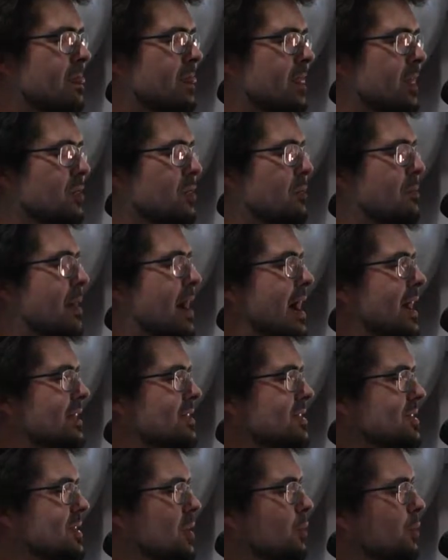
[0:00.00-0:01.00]

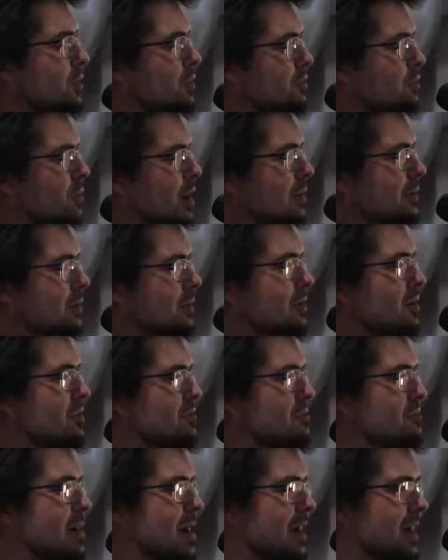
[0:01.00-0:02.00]
I would have rounded
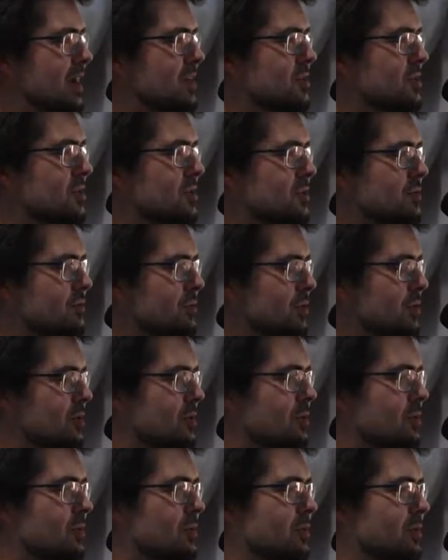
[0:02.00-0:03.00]
off my edges for
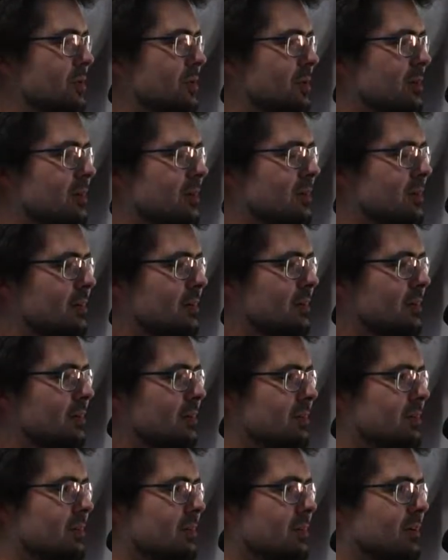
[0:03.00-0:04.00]
you
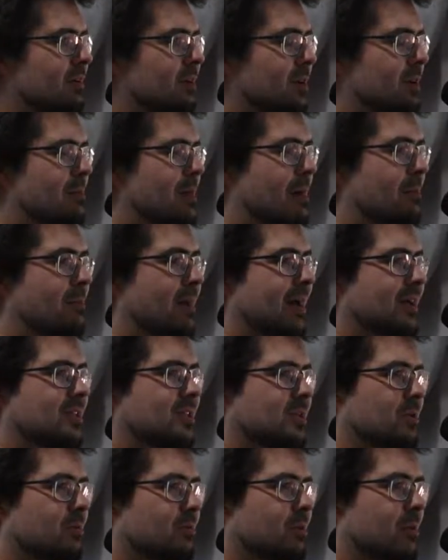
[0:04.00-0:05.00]
and done my
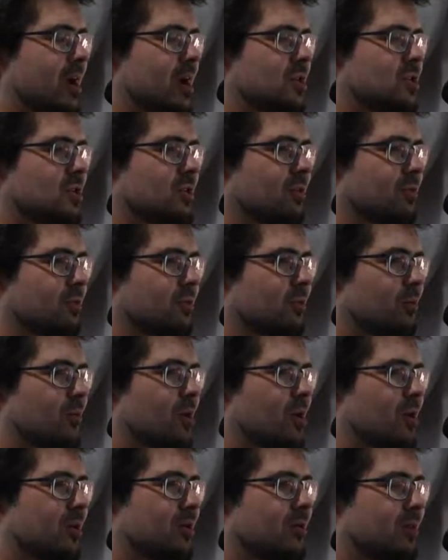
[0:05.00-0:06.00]
best impression of the
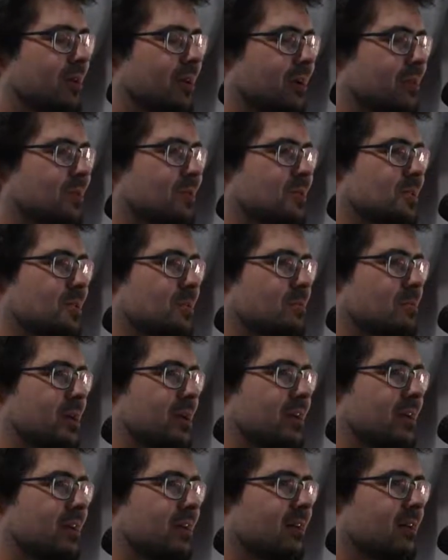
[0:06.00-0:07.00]
rock that I used to
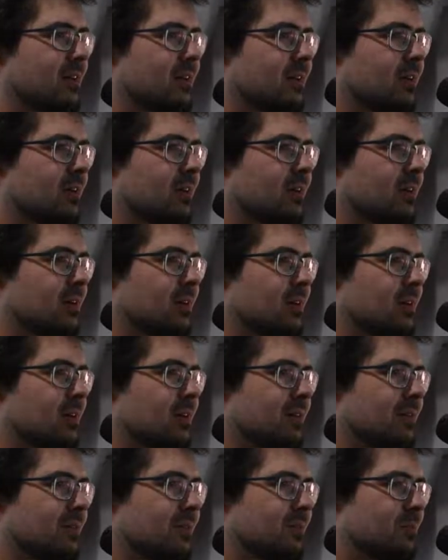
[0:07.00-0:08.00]
be.
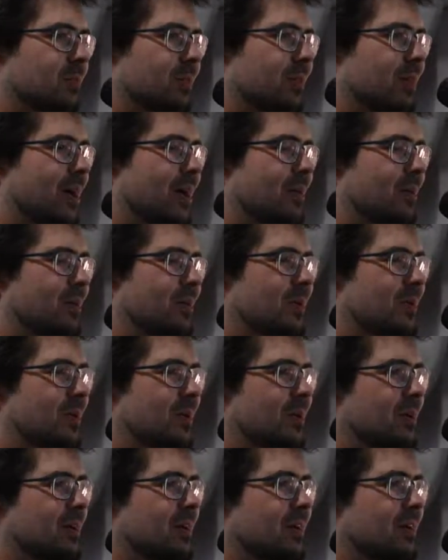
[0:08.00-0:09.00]
But
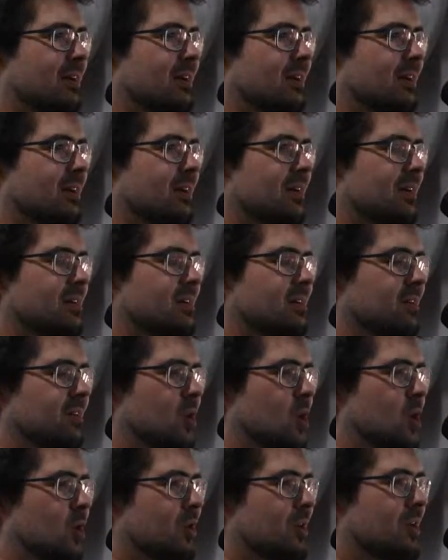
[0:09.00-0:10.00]
now,
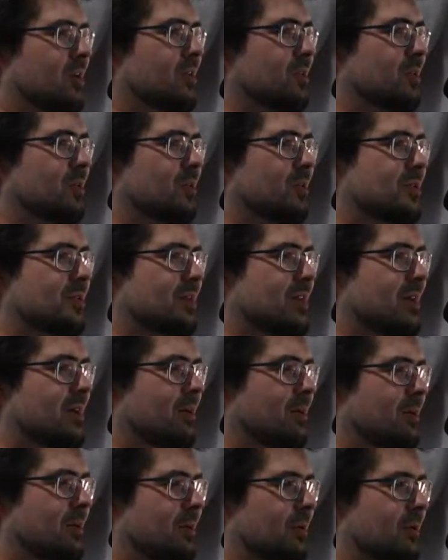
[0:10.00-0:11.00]
all I can do is
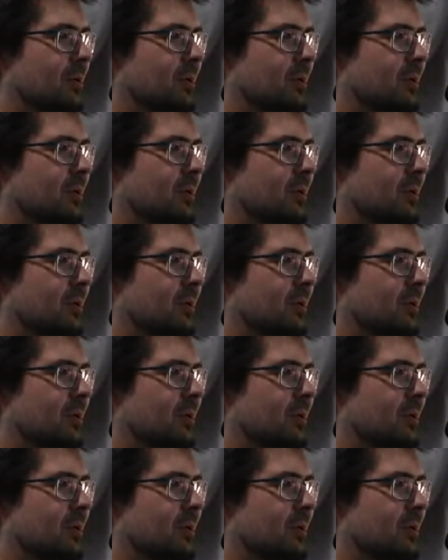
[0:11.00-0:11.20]
tell you,